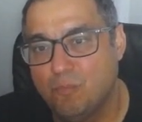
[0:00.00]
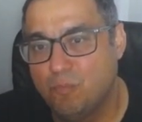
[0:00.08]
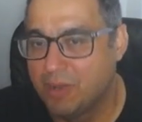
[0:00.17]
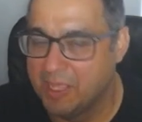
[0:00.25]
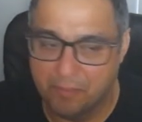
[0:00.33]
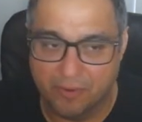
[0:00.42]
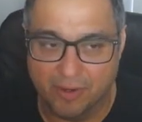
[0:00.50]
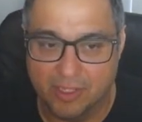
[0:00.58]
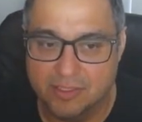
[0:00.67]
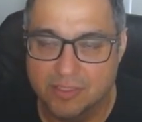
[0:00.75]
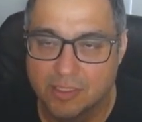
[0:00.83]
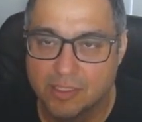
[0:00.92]
buy
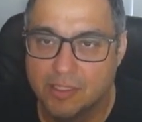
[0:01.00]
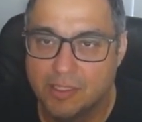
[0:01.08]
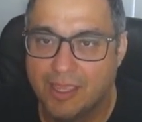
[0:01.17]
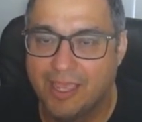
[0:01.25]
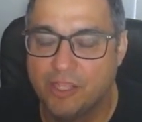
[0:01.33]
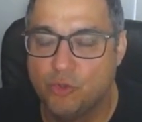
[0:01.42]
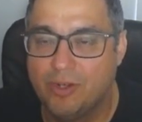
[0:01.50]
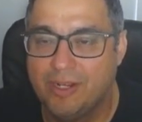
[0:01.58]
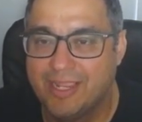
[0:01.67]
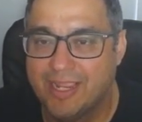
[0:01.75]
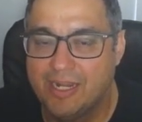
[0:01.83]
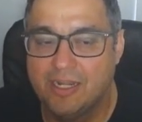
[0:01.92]
price, and you'll
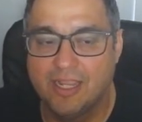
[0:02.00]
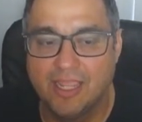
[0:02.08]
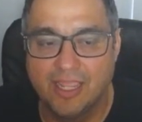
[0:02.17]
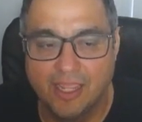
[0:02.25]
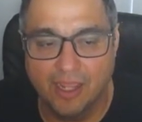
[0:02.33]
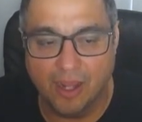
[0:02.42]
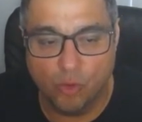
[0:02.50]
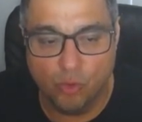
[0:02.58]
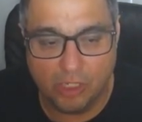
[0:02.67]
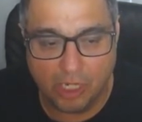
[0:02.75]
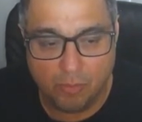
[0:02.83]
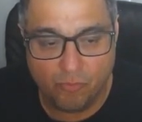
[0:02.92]
get a
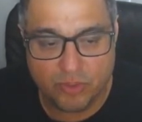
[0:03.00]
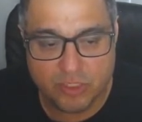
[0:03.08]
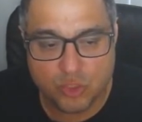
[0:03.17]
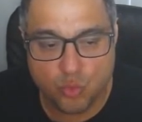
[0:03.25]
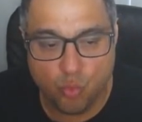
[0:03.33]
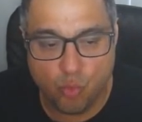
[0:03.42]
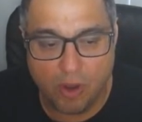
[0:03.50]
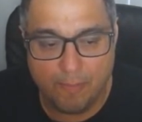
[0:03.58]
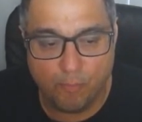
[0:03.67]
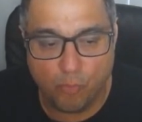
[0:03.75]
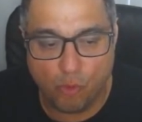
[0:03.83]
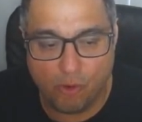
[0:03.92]
outcome which is
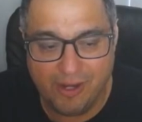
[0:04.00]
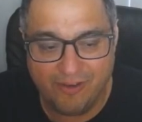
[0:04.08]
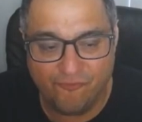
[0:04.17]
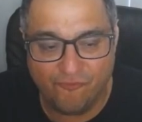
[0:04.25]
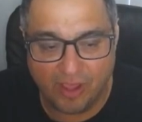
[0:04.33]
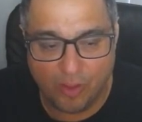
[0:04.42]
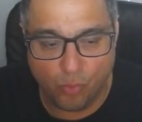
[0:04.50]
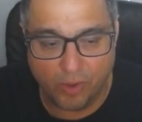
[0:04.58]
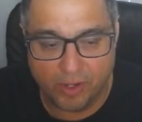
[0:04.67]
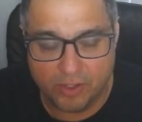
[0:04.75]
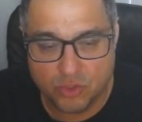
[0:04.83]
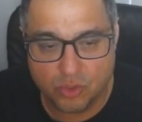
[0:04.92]

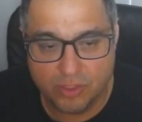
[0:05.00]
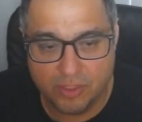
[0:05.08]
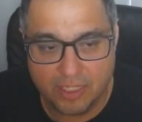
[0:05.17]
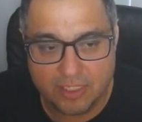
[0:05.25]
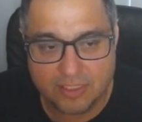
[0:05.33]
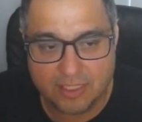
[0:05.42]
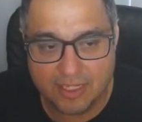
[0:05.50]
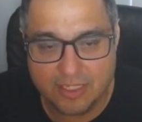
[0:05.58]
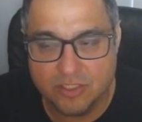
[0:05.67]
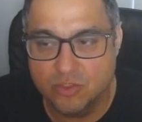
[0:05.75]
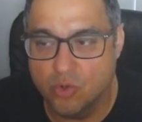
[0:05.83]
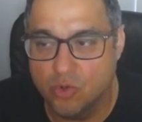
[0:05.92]
1.51. So this
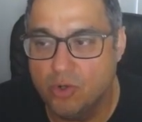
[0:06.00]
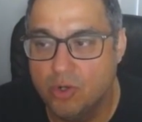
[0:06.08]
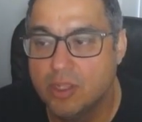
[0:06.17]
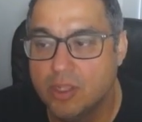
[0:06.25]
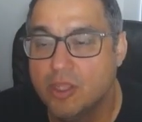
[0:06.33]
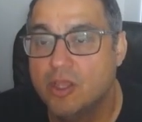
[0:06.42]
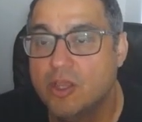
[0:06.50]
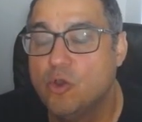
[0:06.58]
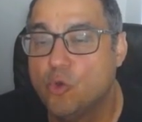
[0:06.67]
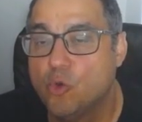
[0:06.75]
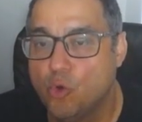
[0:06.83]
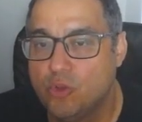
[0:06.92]
is your
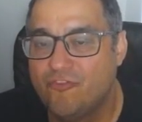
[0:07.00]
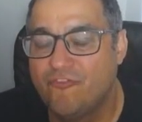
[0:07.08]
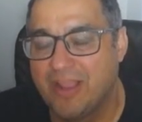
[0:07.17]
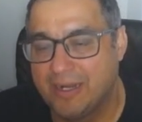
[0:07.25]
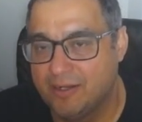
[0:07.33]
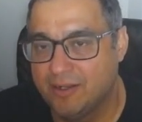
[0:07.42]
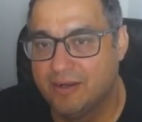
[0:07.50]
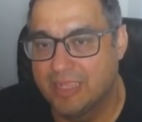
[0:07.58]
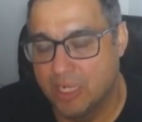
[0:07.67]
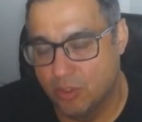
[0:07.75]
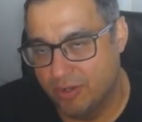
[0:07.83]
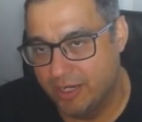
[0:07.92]
growth factor
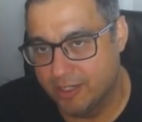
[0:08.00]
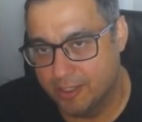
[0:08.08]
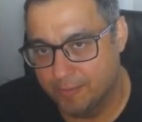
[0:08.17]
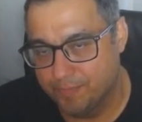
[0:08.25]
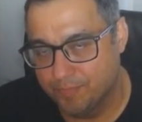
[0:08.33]
calculated.